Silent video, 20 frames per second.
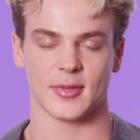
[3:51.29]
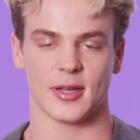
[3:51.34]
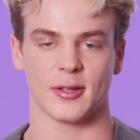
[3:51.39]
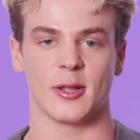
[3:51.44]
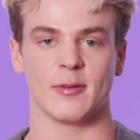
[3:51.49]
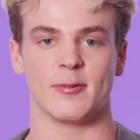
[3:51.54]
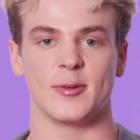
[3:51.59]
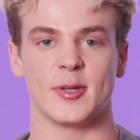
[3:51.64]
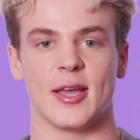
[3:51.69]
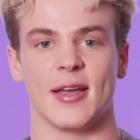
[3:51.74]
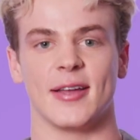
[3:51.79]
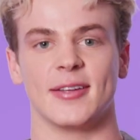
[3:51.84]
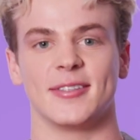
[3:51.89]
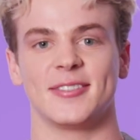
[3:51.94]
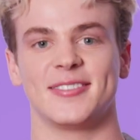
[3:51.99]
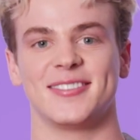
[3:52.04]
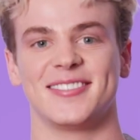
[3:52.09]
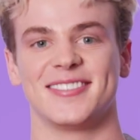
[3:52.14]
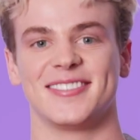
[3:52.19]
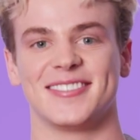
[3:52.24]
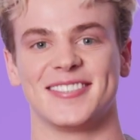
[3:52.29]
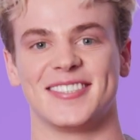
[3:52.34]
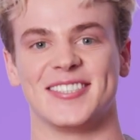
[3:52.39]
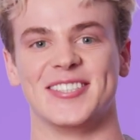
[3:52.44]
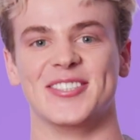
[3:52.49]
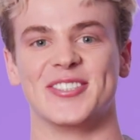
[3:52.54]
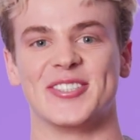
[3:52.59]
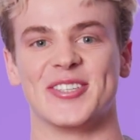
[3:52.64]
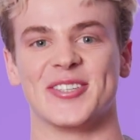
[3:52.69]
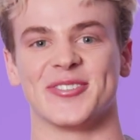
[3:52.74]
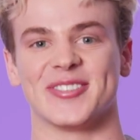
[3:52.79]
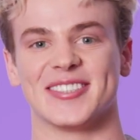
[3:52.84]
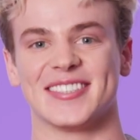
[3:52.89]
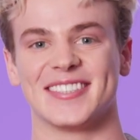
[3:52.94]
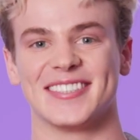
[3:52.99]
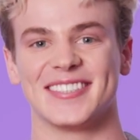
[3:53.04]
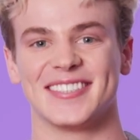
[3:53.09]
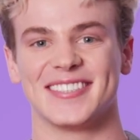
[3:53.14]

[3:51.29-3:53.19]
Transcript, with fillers: I love you guys. See you soon.